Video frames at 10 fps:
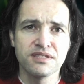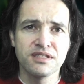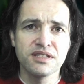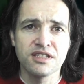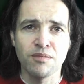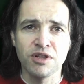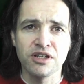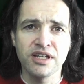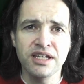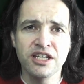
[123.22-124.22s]

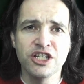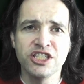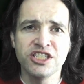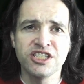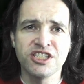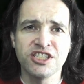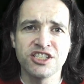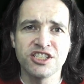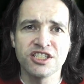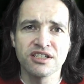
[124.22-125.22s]
Similarly,
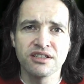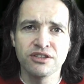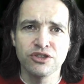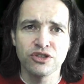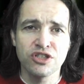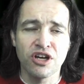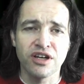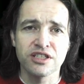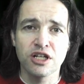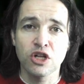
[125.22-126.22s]
s, your tongue
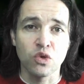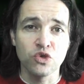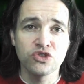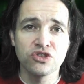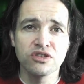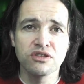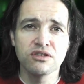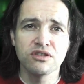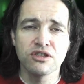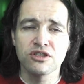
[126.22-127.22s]
is close
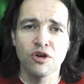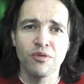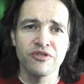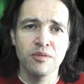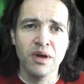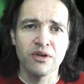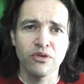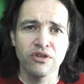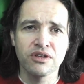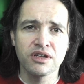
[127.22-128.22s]
to the top of your
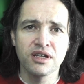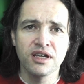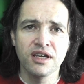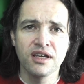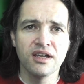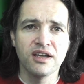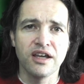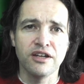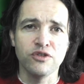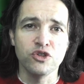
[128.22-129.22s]
mouth.
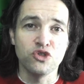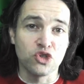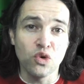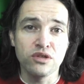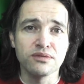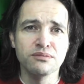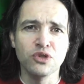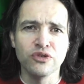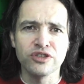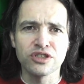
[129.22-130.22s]
And if you don't
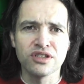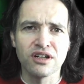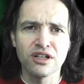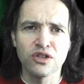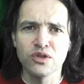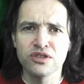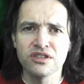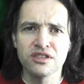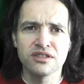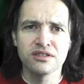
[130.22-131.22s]
move your tongue close to
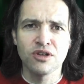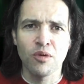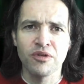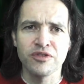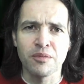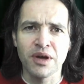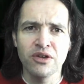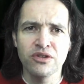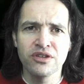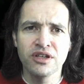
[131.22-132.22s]
the top of your
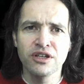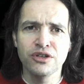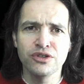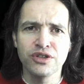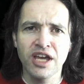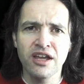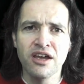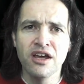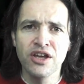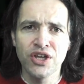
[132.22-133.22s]
mouth, you get
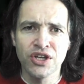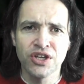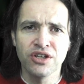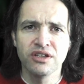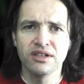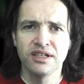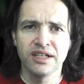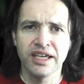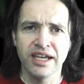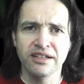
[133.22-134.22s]

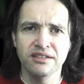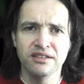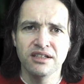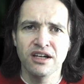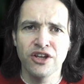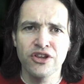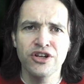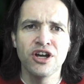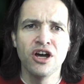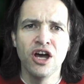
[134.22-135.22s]
again, another
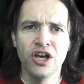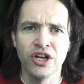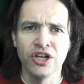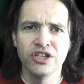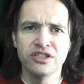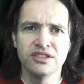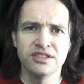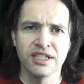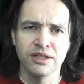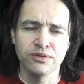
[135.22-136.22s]

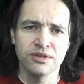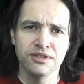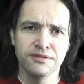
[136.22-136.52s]
sound.